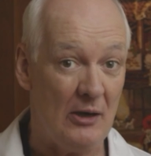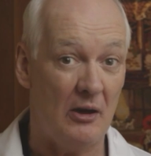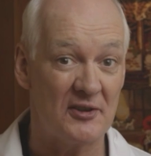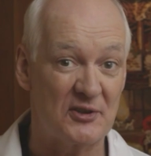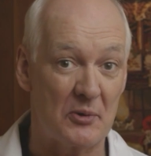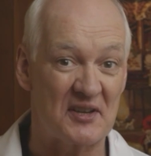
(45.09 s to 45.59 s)

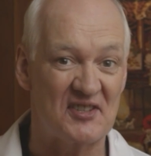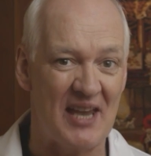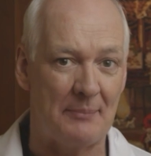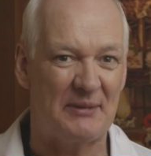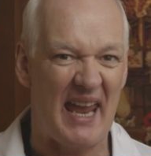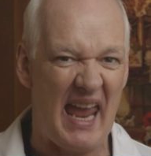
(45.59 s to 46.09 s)
also
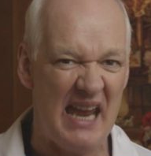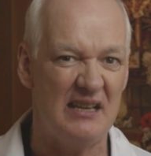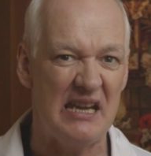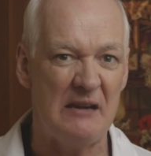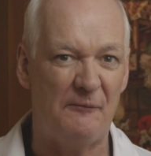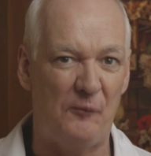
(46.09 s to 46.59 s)
accept
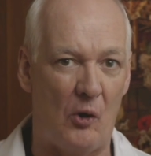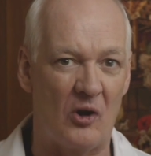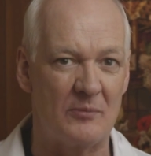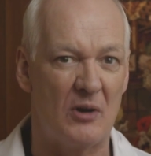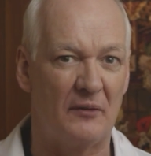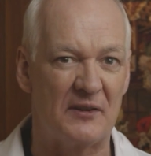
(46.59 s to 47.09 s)
any
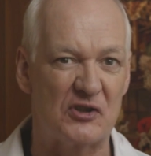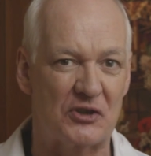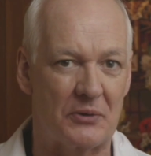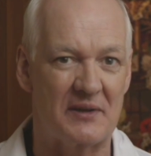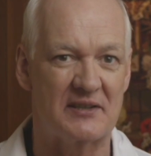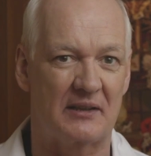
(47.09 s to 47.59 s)
form of
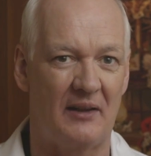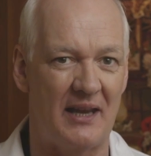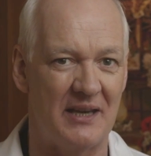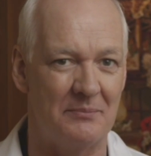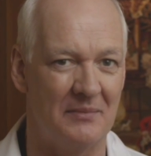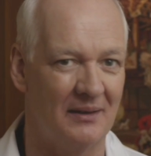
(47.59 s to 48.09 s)
insurance
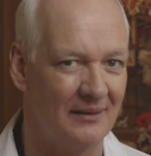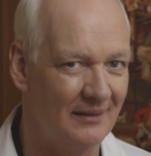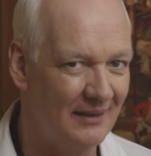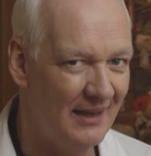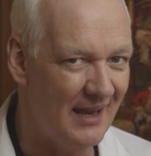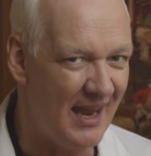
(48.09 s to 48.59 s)
claim.
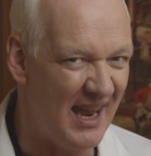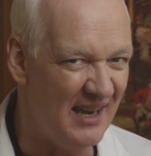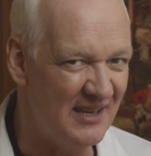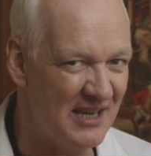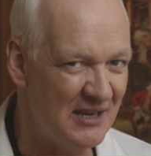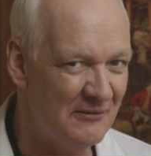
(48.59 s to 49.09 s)

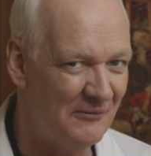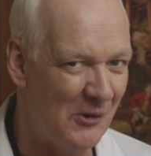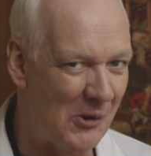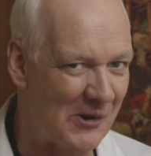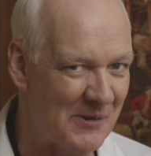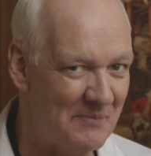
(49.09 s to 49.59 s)
Any
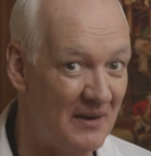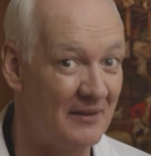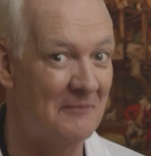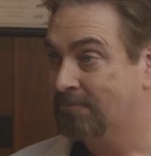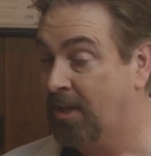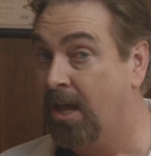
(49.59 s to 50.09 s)
form.
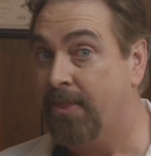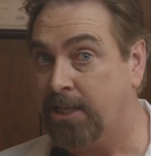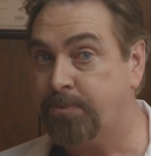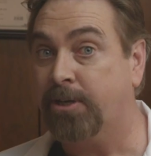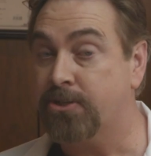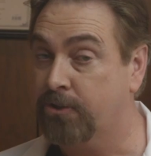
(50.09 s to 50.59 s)
That's
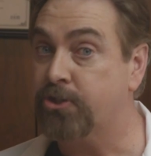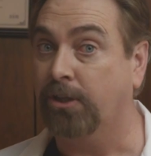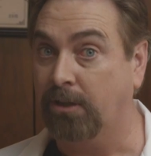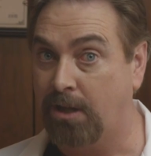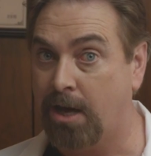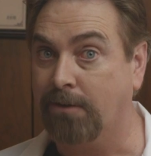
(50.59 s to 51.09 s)
because there's a
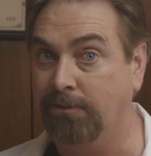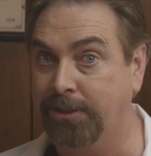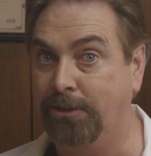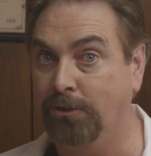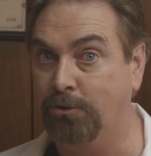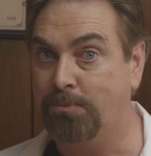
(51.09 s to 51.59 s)
lot of
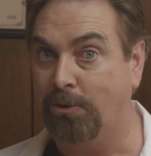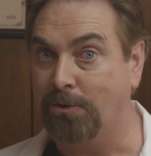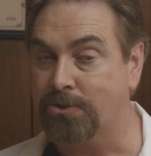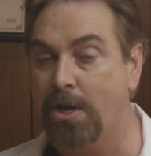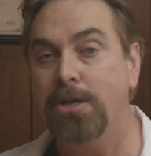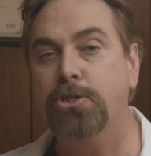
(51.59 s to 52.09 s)
legal
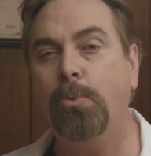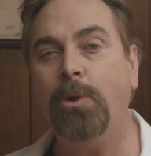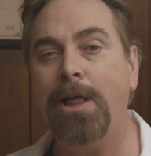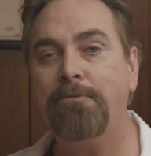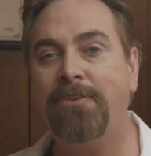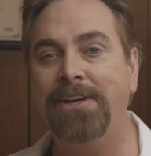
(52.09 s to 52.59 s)
loopholes. So we'll
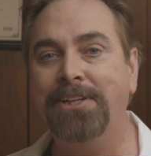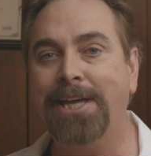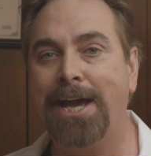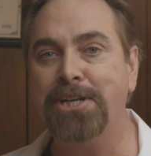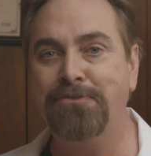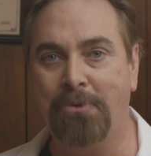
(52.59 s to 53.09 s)
help find the
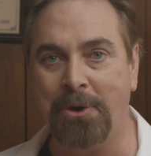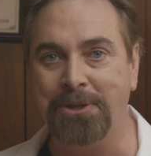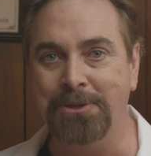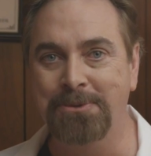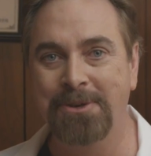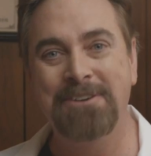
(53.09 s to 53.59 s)
cash for
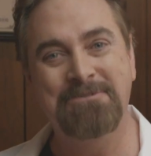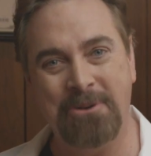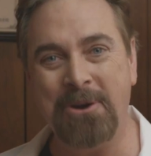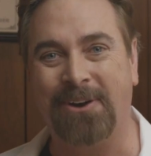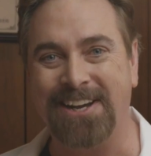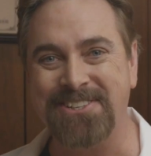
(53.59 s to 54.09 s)
you,
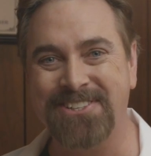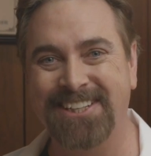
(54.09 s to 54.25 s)
for us.